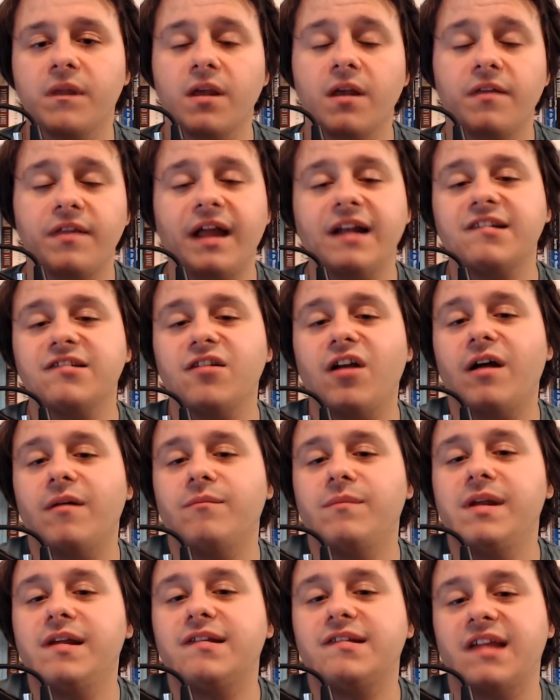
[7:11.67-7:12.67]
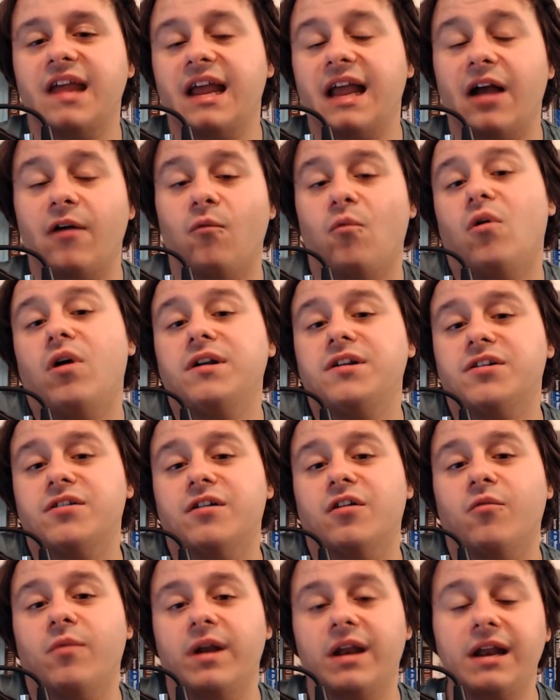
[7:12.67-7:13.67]
That's not me saying I want her to
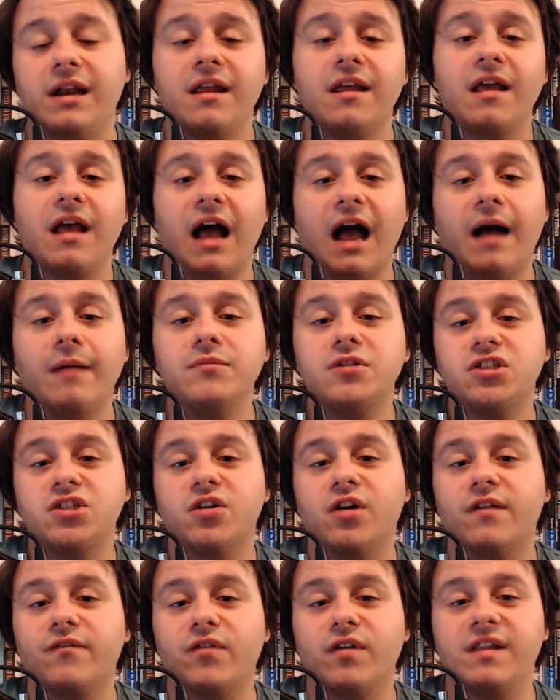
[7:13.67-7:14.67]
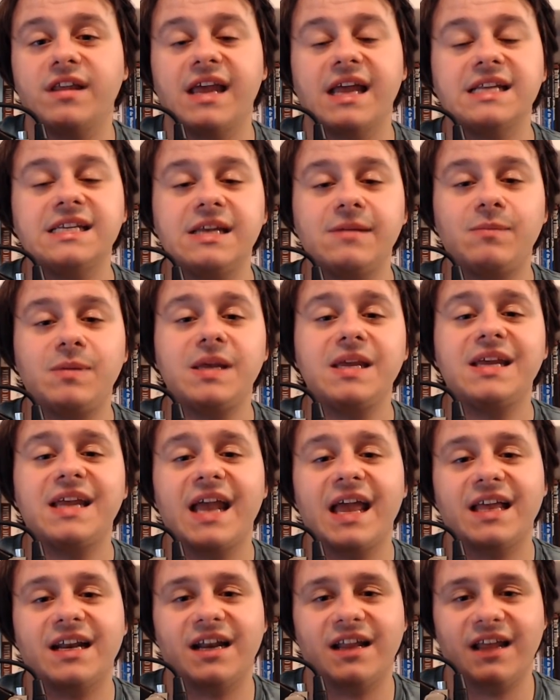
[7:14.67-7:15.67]
win it. I'm cheering for the NDP
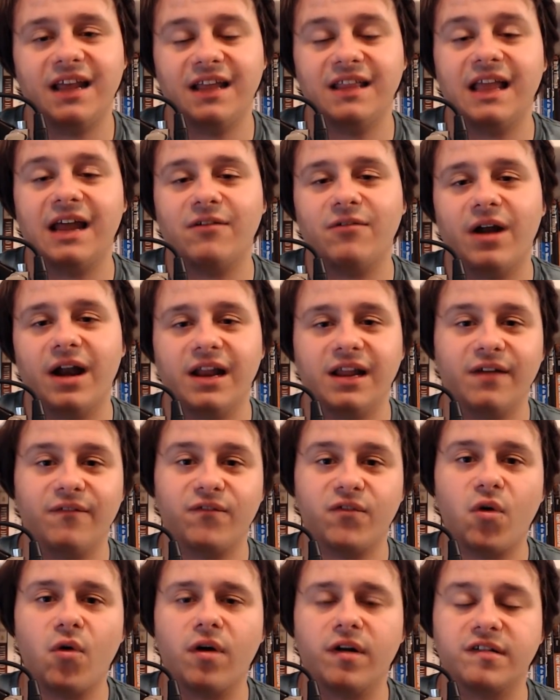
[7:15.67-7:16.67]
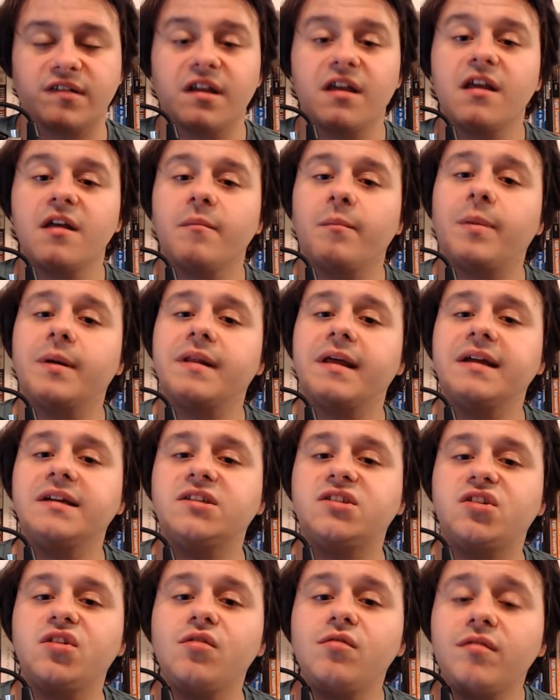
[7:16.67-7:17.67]
candidate in that riding, of course. But I
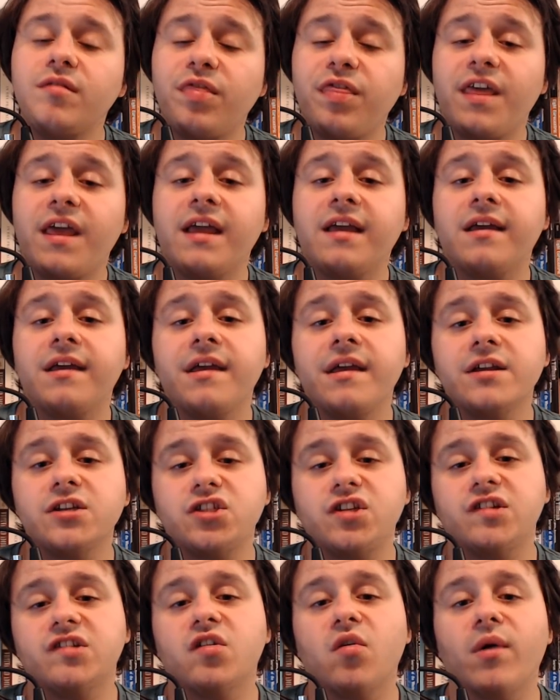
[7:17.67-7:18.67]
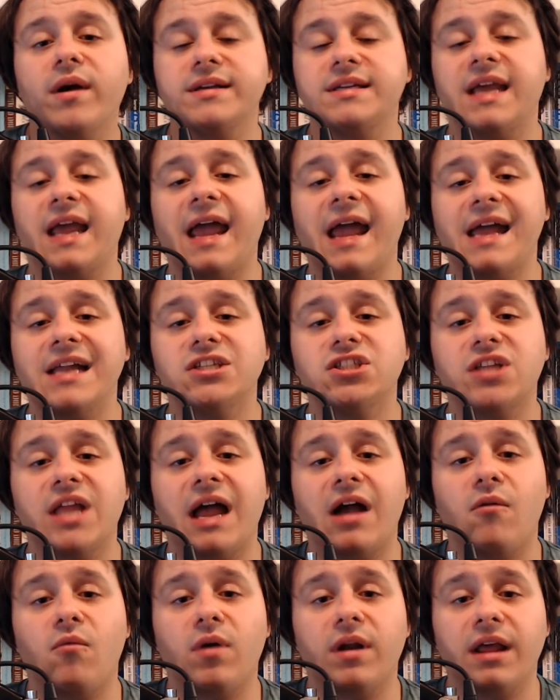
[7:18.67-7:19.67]
do think she's going to edge
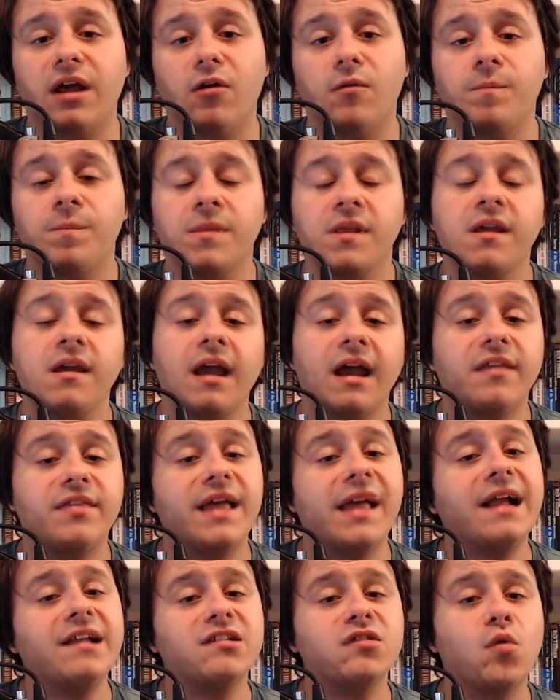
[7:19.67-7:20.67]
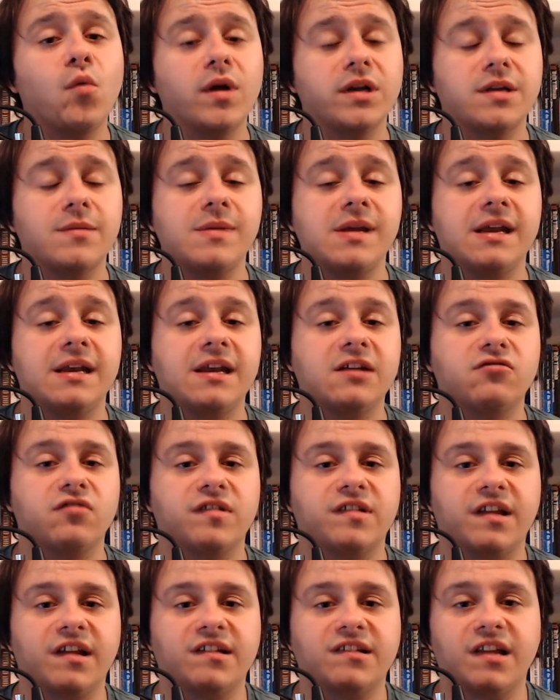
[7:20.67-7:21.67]
that one out. And that's going to be an
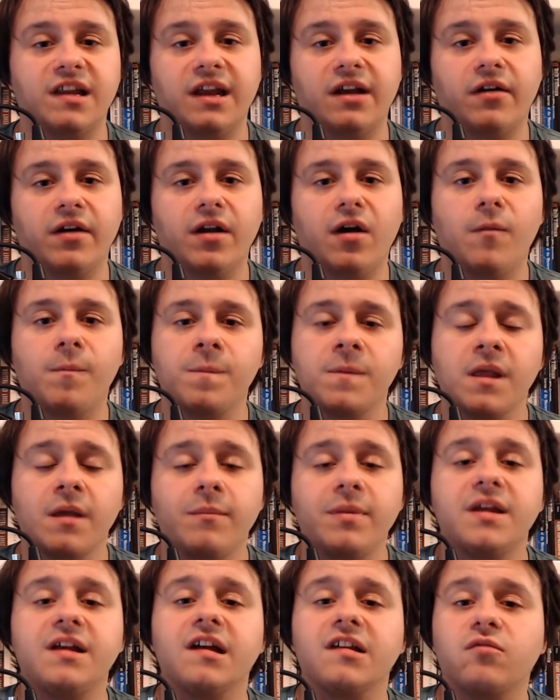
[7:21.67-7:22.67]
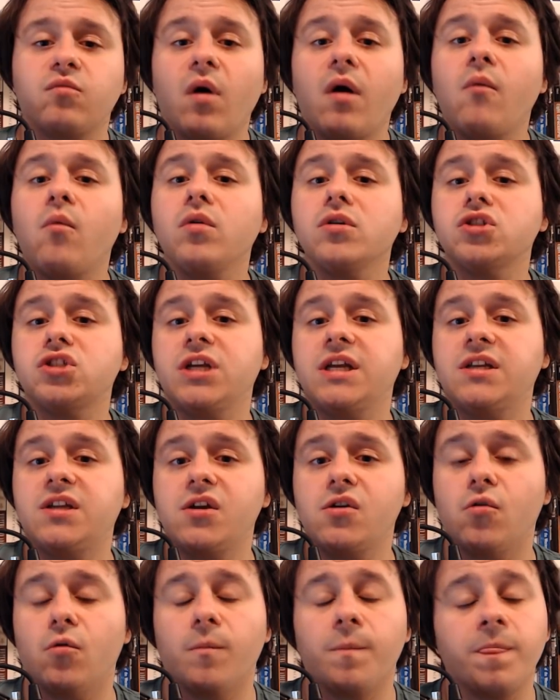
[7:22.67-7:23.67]
interesting scenario. Because what will she
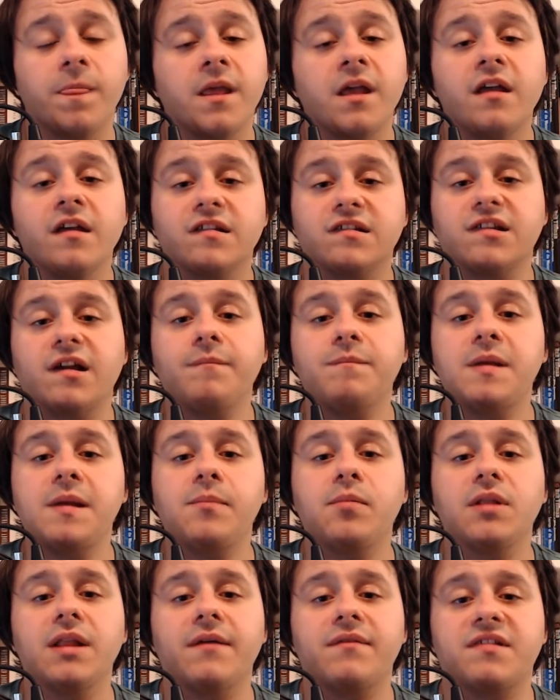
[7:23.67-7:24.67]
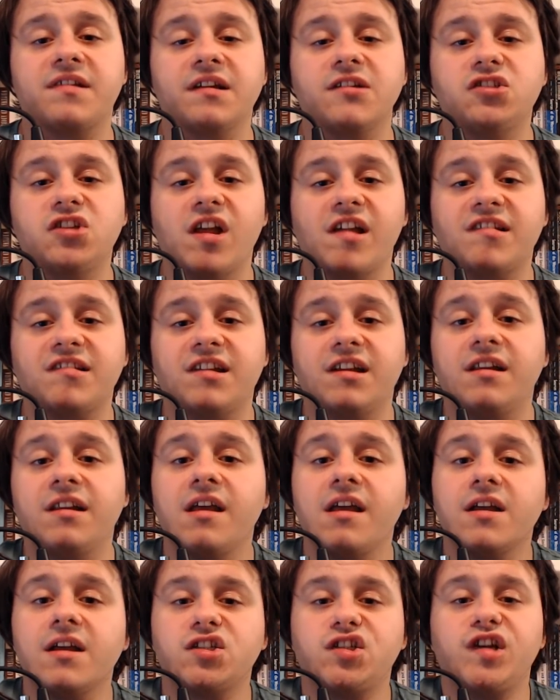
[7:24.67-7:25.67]
do? Some people have suggested
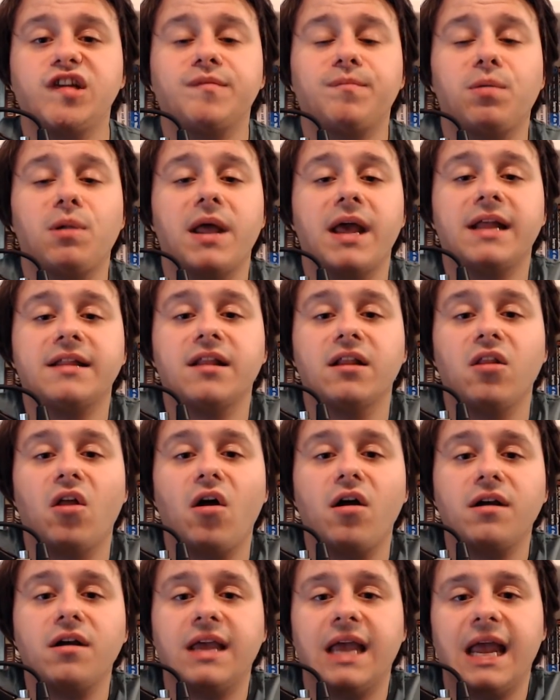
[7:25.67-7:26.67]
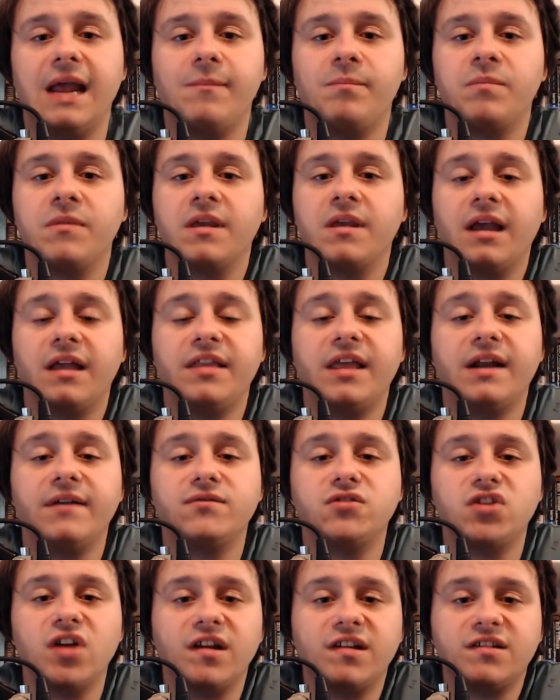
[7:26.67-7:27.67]
she's playing the long game. And that if
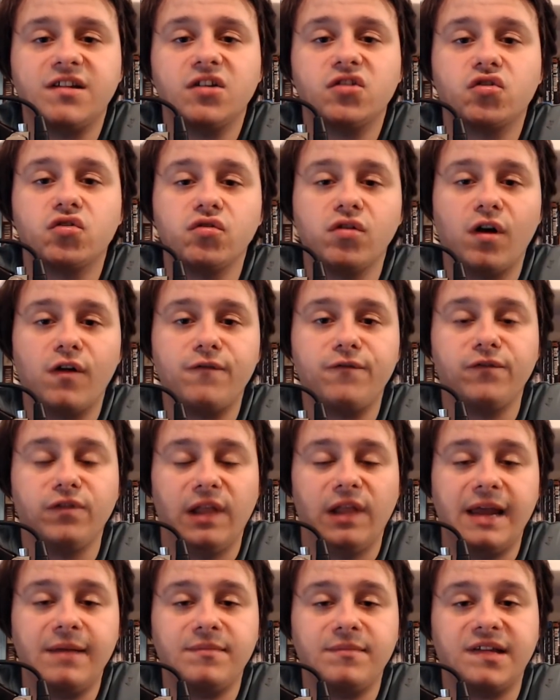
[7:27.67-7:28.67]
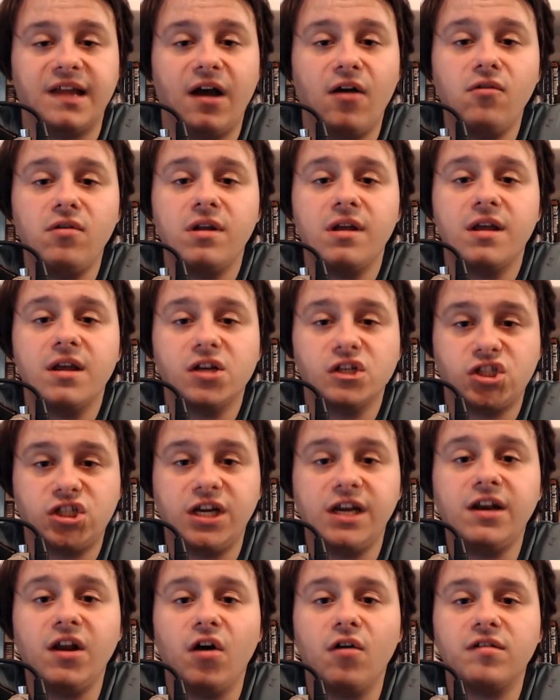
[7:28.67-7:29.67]
Justin Trudeau flames out, she
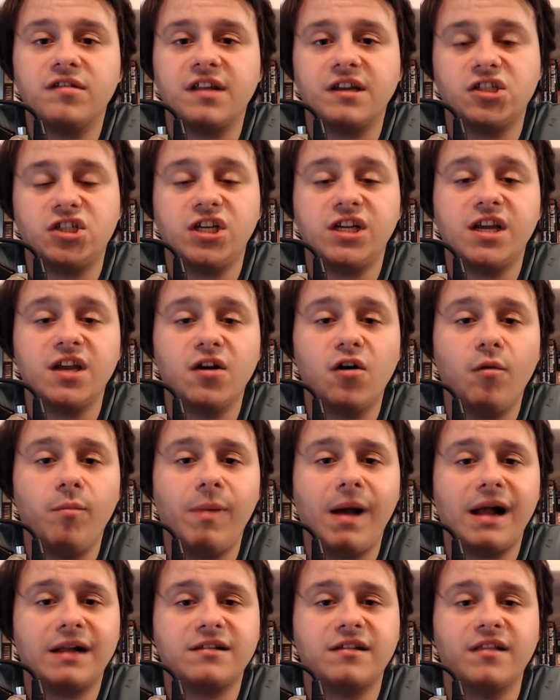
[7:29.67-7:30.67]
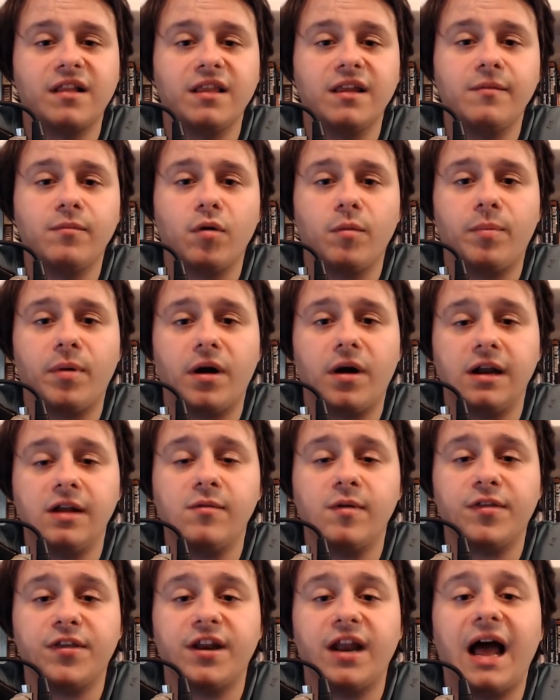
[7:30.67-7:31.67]
knows that she can go back to the Liberal Party
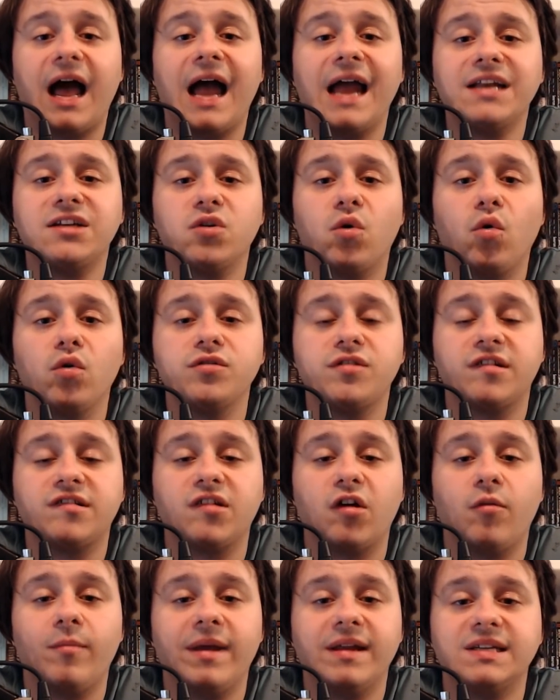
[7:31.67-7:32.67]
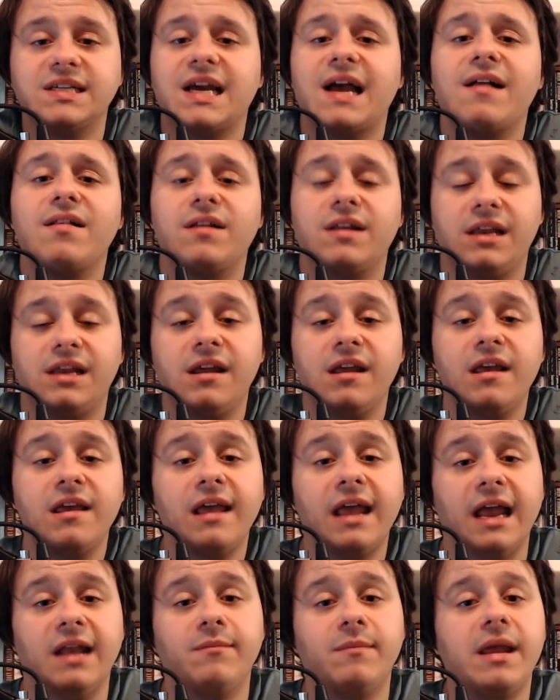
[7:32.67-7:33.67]
with an I told you so mentality
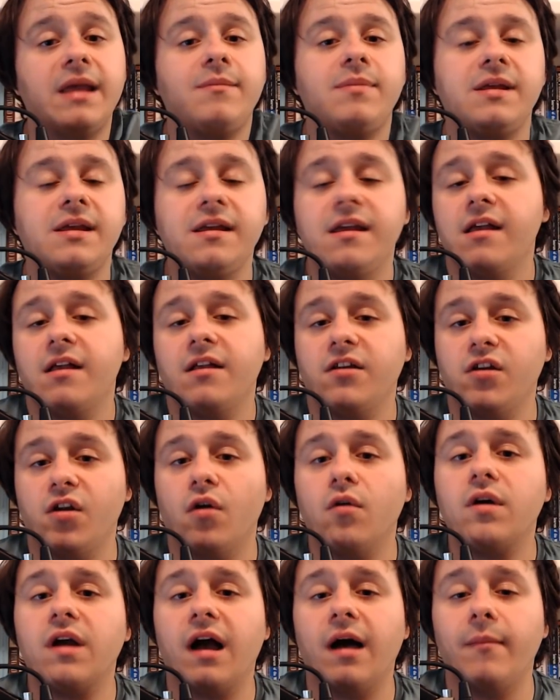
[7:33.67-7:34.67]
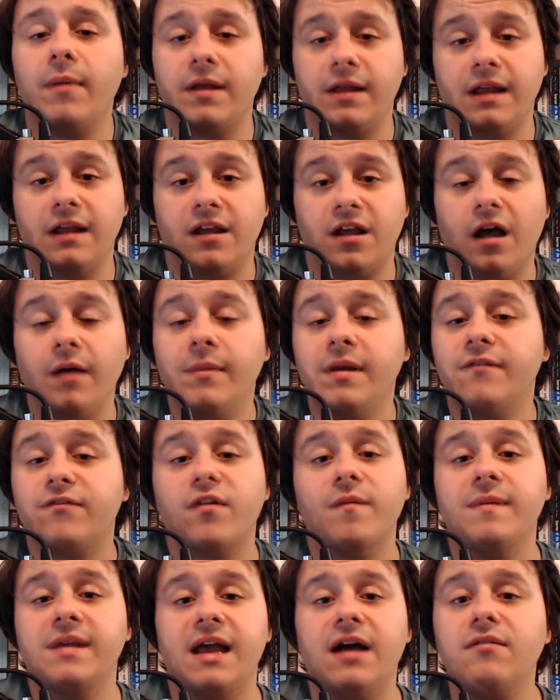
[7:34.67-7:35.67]
and maybe, come in from
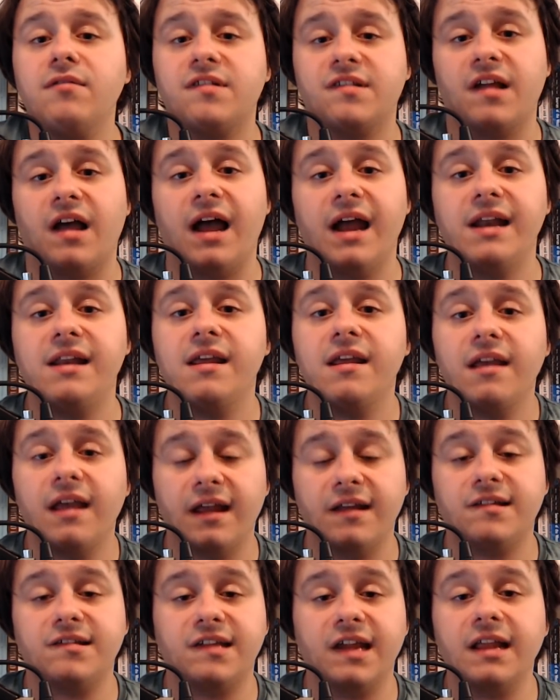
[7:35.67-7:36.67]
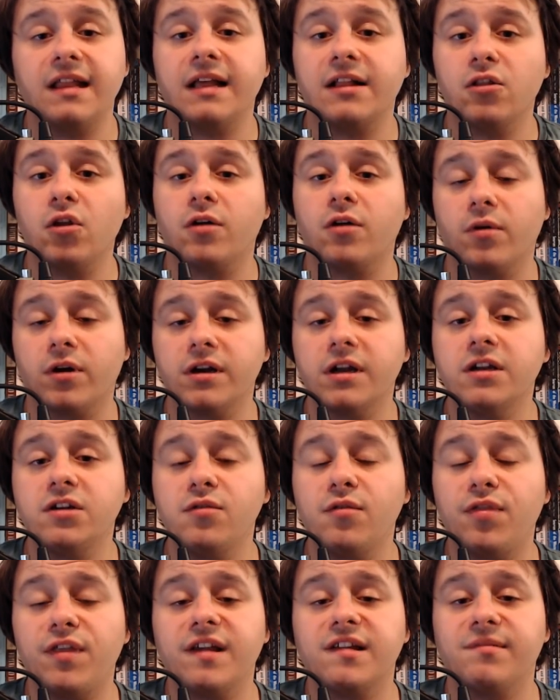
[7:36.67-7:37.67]
the outside and say, like, look, we're going to do
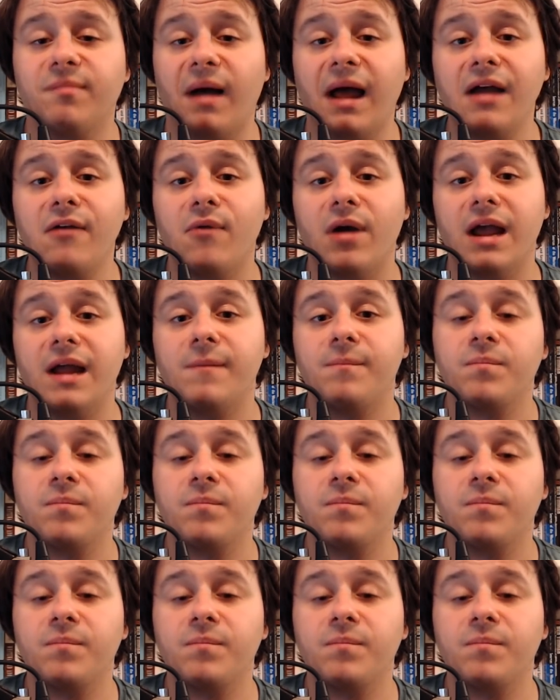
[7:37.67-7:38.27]
things my way.